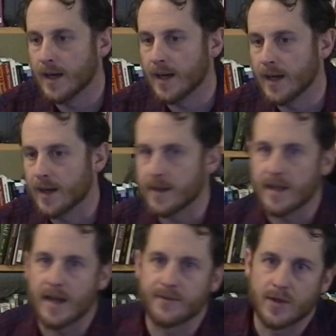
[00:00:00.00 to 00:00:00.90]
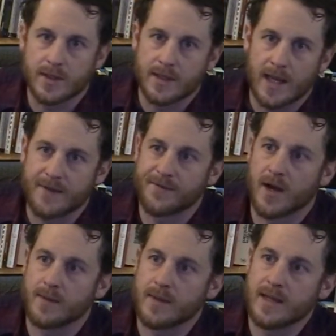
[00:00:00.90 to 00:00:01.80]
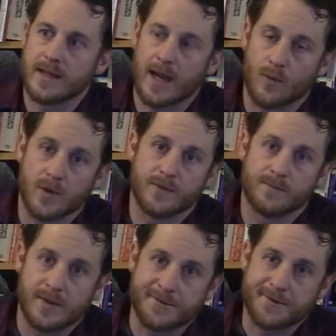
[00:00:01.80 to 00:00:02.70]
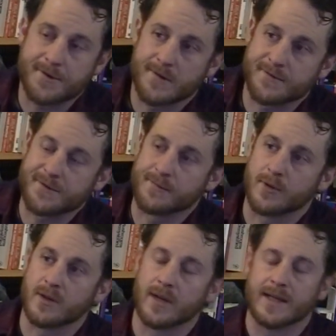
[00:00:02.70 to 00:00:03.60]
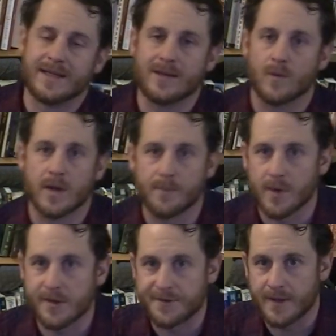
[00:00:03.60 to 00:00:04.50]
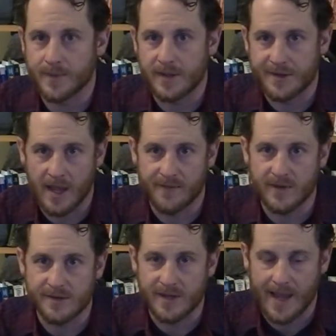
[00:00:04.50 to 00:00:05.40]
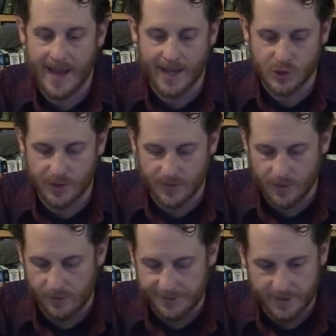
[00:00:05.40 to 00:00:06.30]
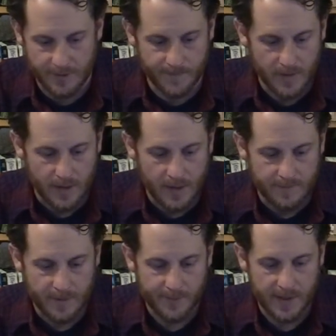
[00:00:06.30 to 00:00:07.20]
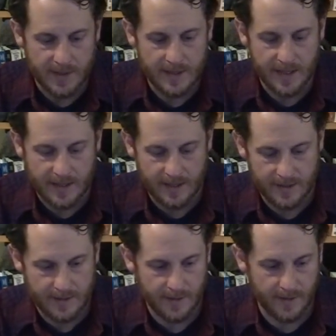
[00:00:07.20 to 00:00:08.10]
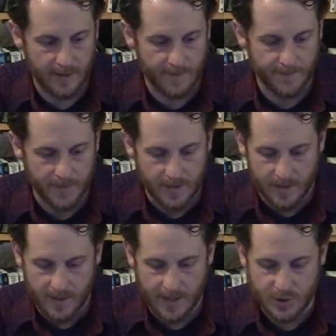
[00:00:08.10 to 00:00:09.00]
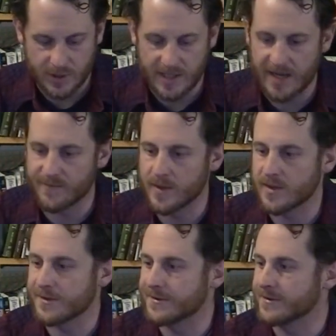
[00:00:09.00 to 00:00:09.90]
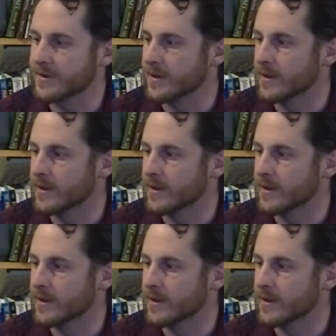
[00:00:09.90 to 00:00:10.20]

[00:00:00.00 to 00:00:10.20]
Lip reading: I already have a good knife on me that would be serviceable. I didn't want to bring something as heavy as a hatchet though. So my buddy Nick actually gave me this as